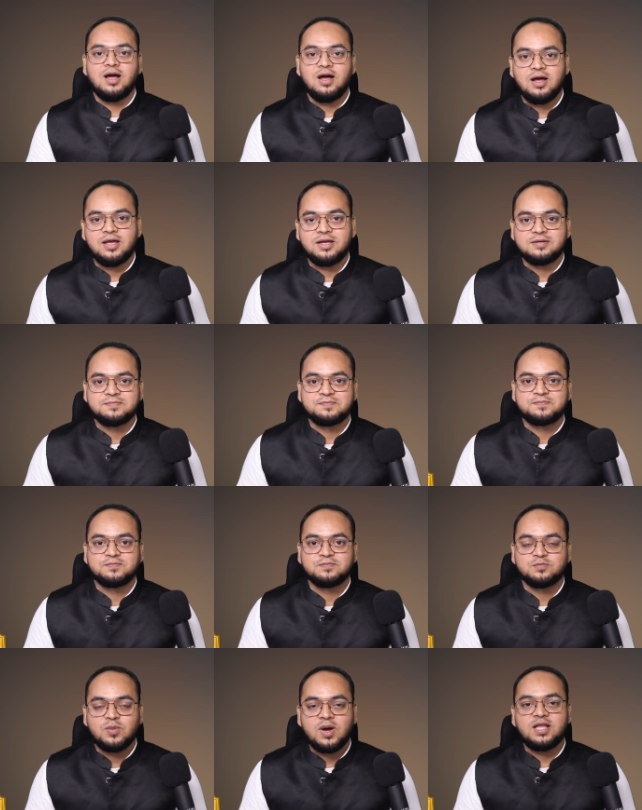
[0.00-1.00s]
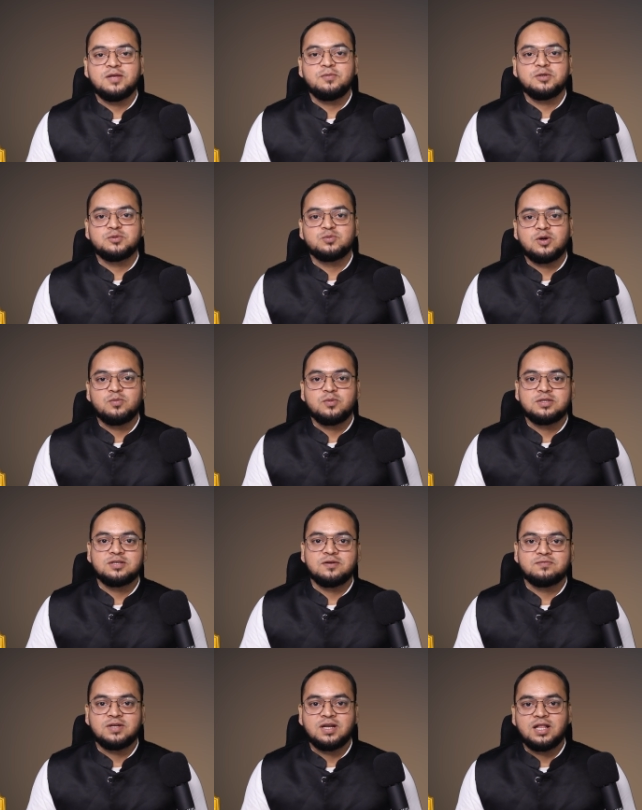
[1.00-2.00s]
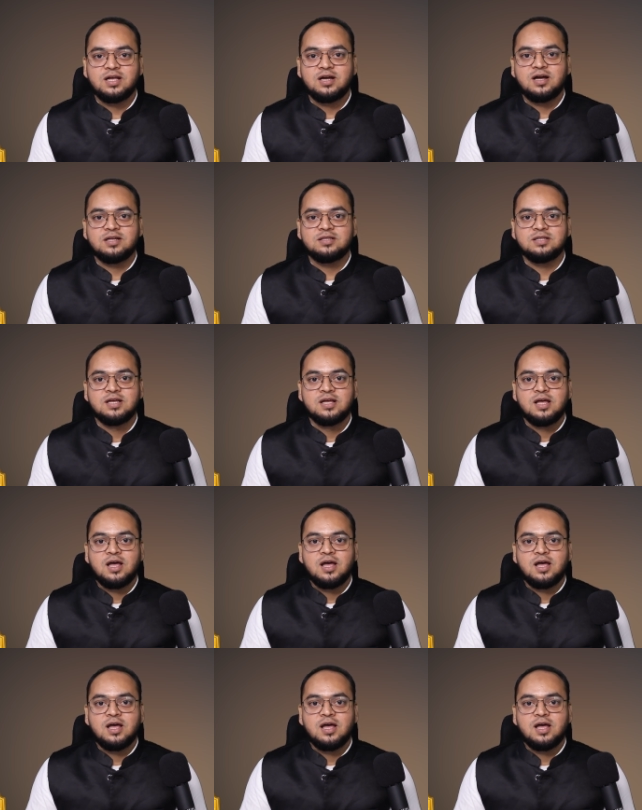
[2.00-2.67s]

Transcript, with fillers: Hi, my name is Muhammad Sabdar Ali Khan.